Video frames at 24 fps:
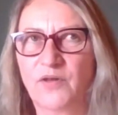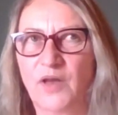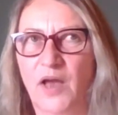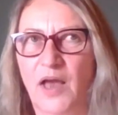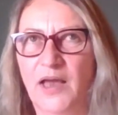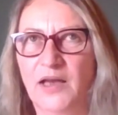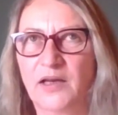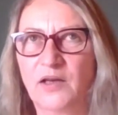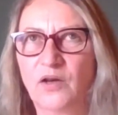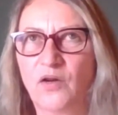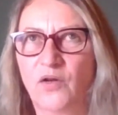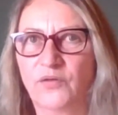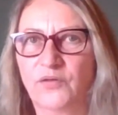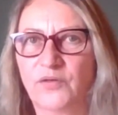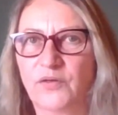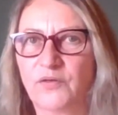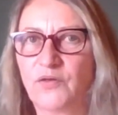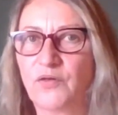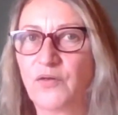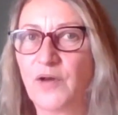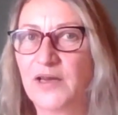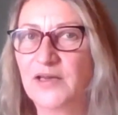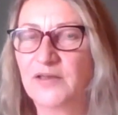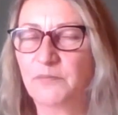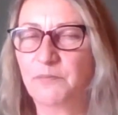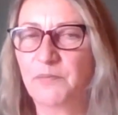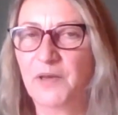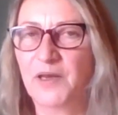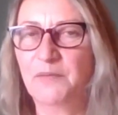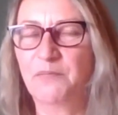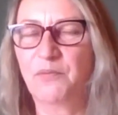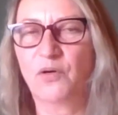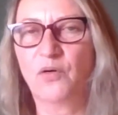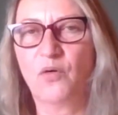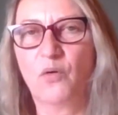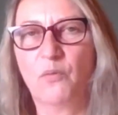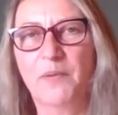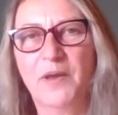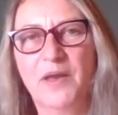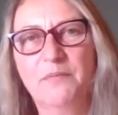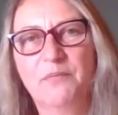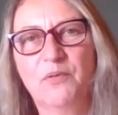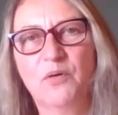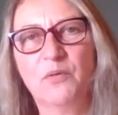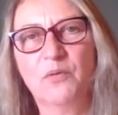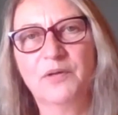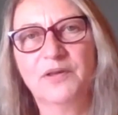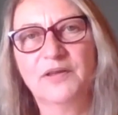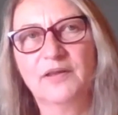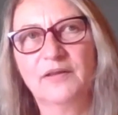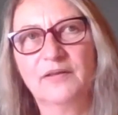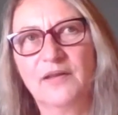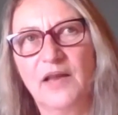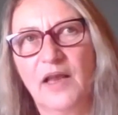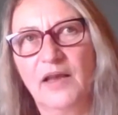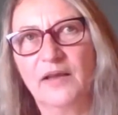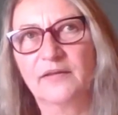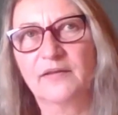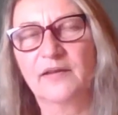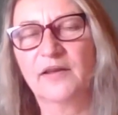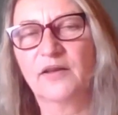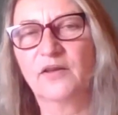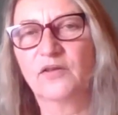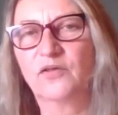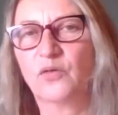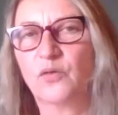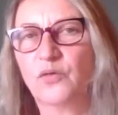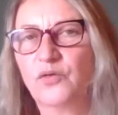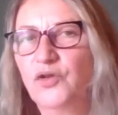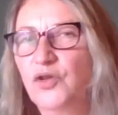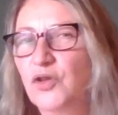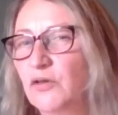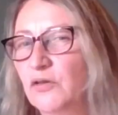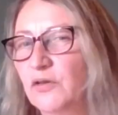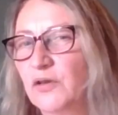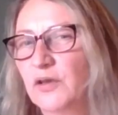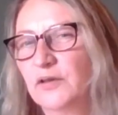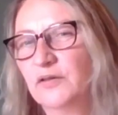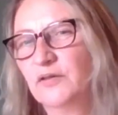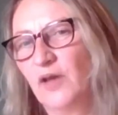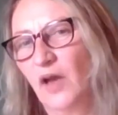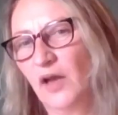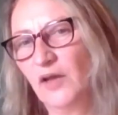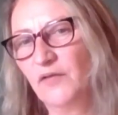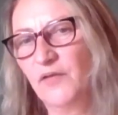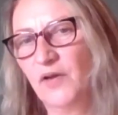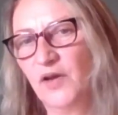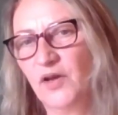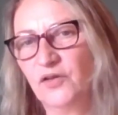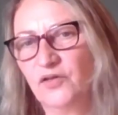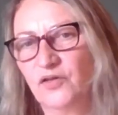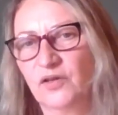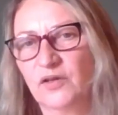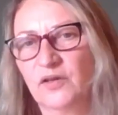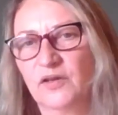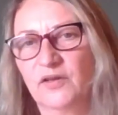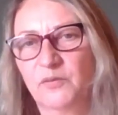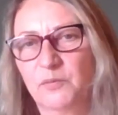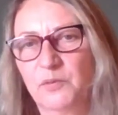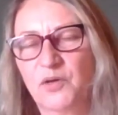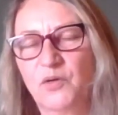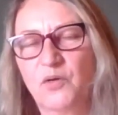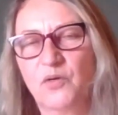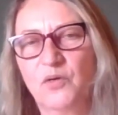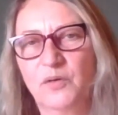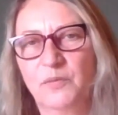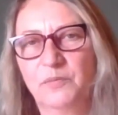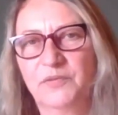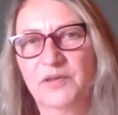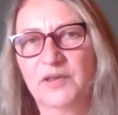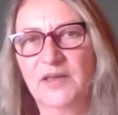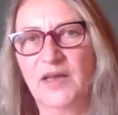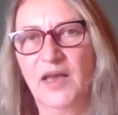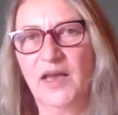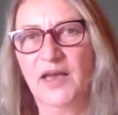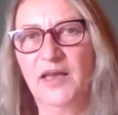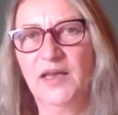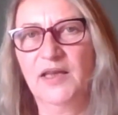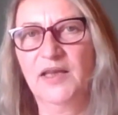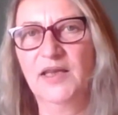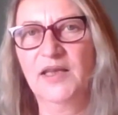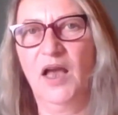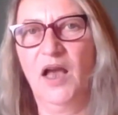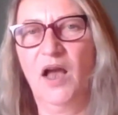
I had lots of creative people or people with dyslexics or neurodivergent, as we call them today,